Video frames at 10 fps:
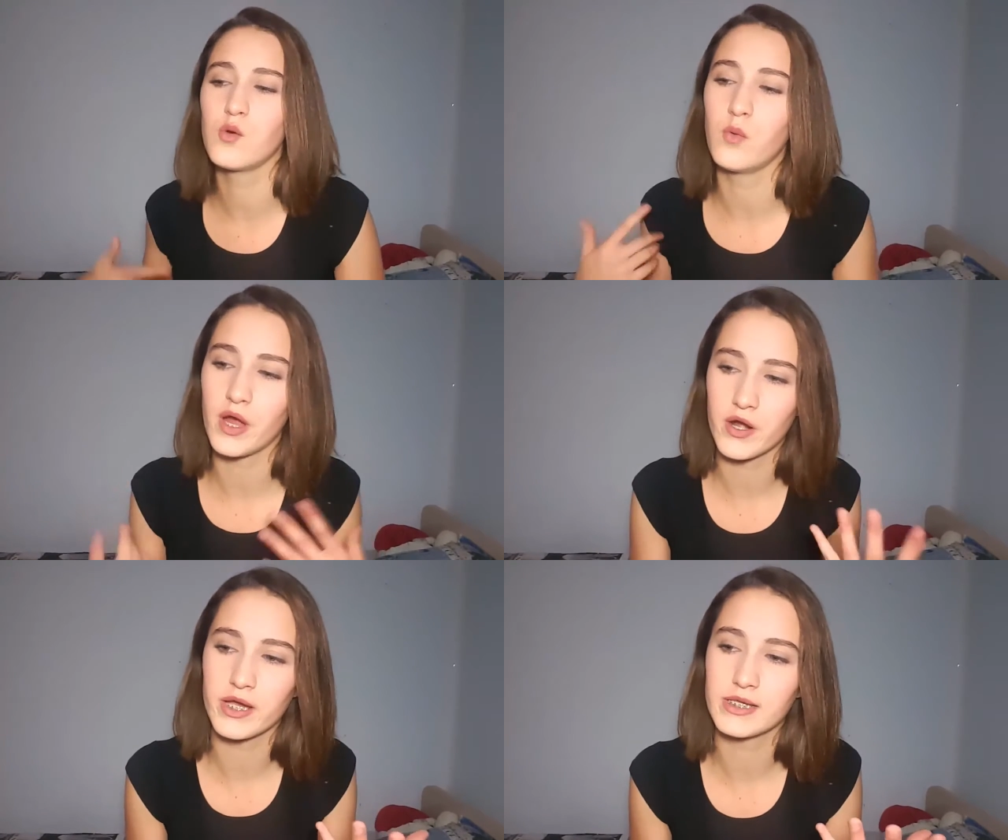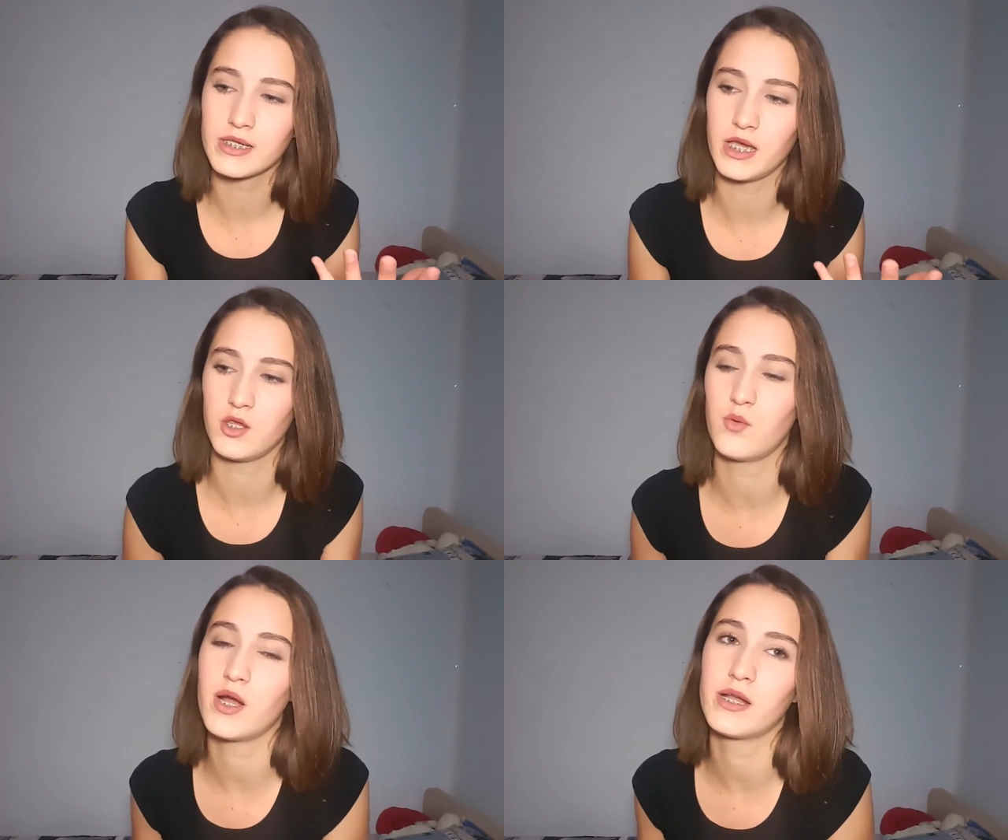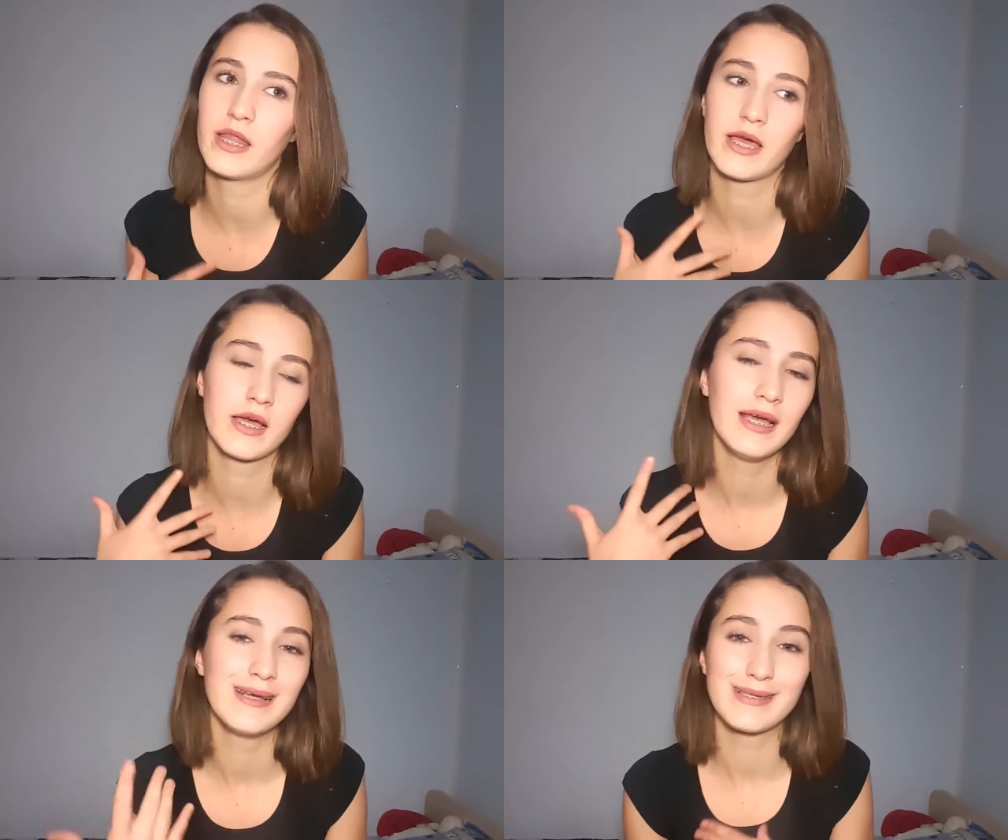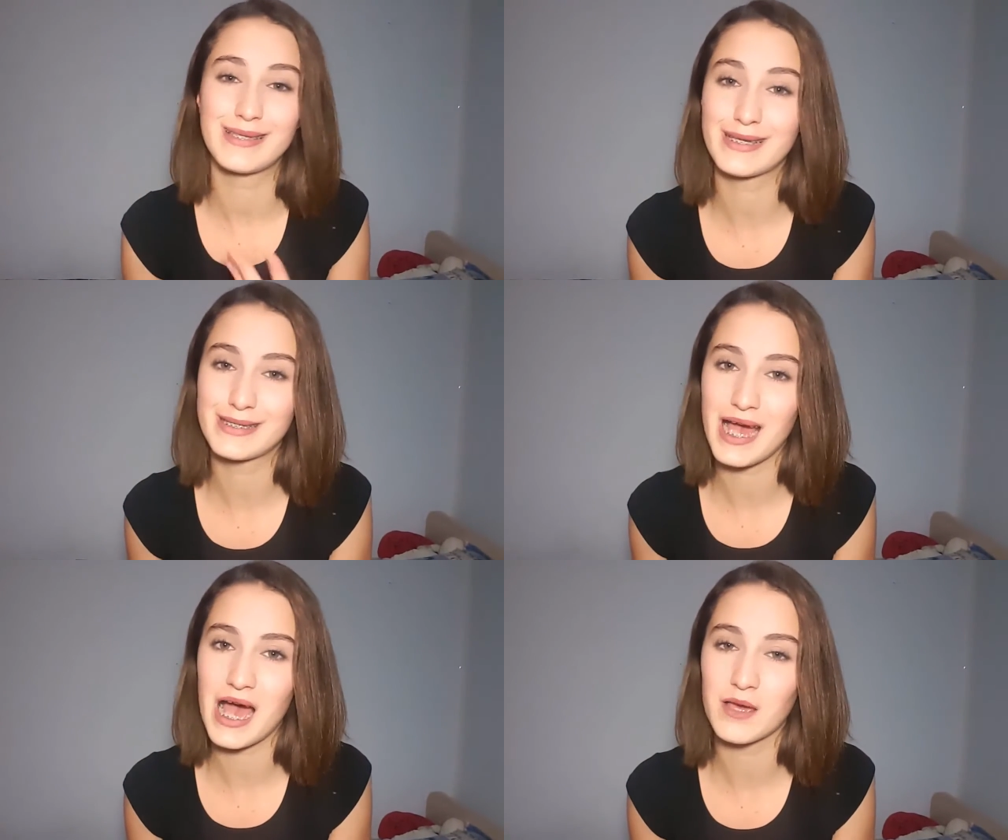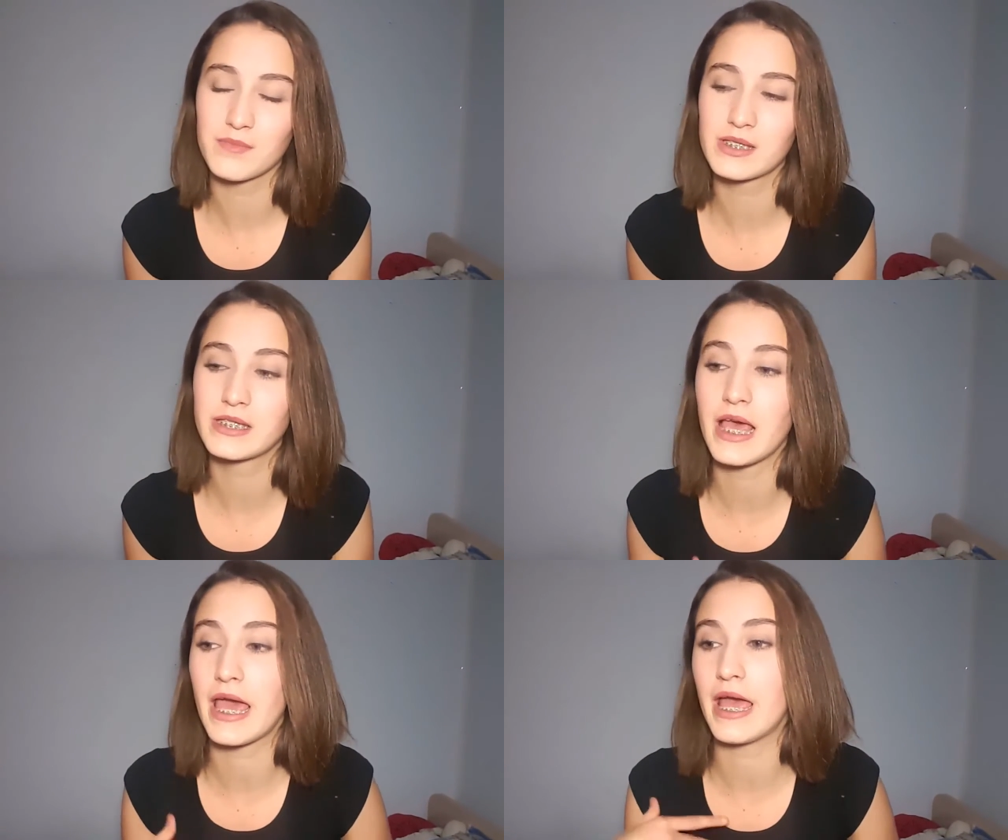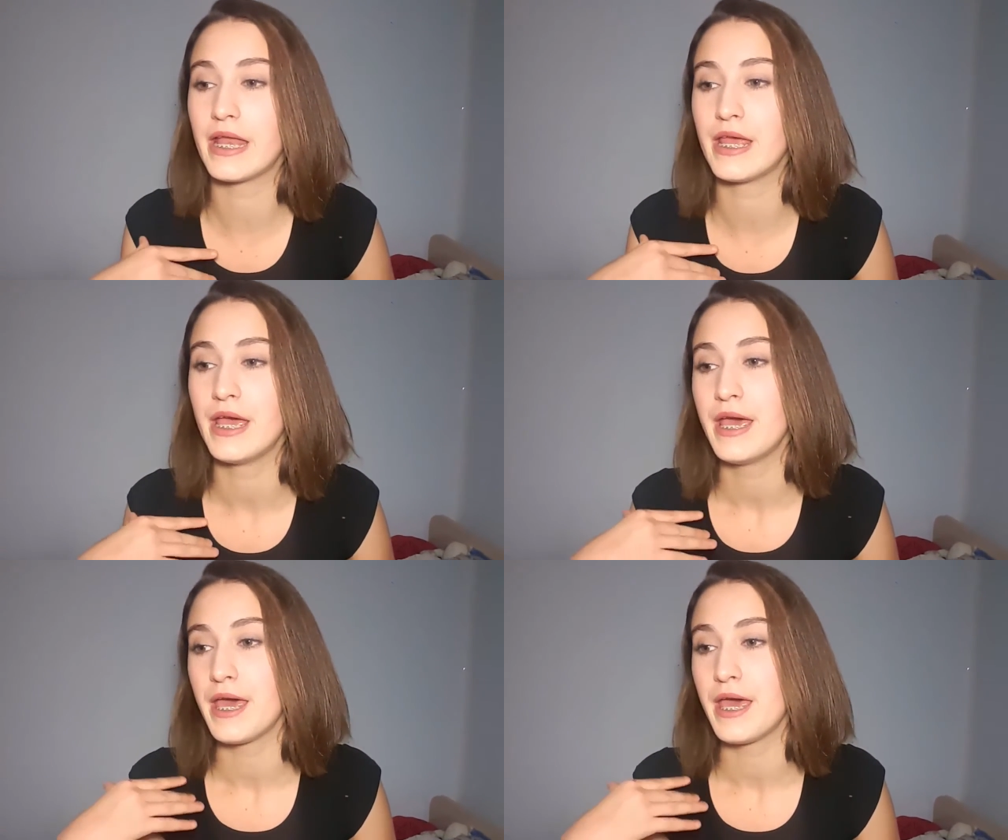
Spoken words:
you wear it, and you wear it like 6 times, and